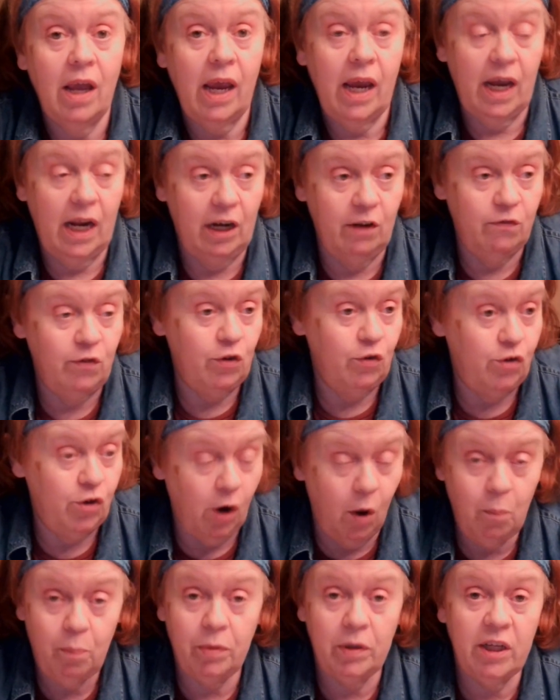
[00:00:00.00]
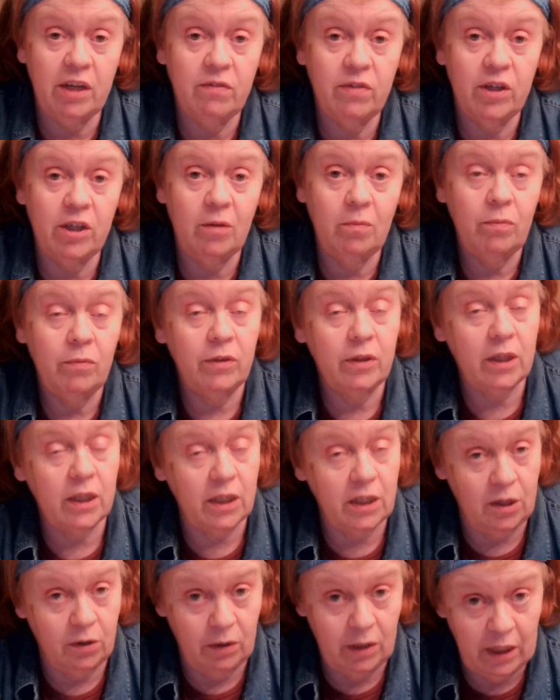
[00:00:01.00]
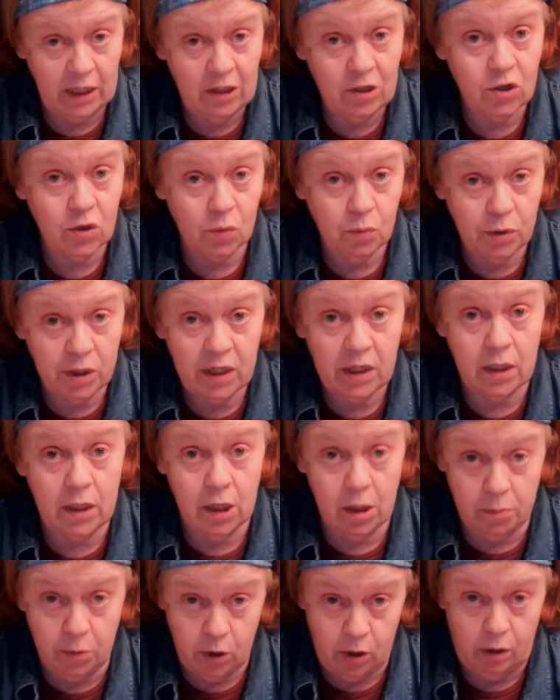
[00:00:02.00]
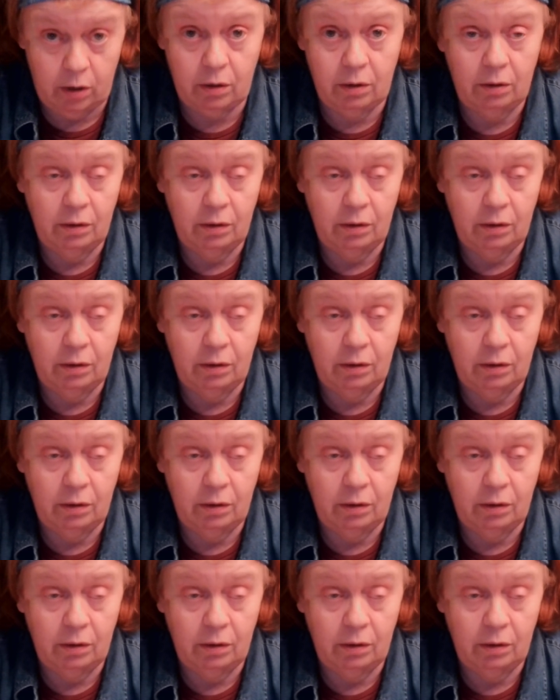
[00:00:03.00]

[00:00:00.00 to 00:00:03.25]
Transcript: And if you don't believe in them, then you need to read the book.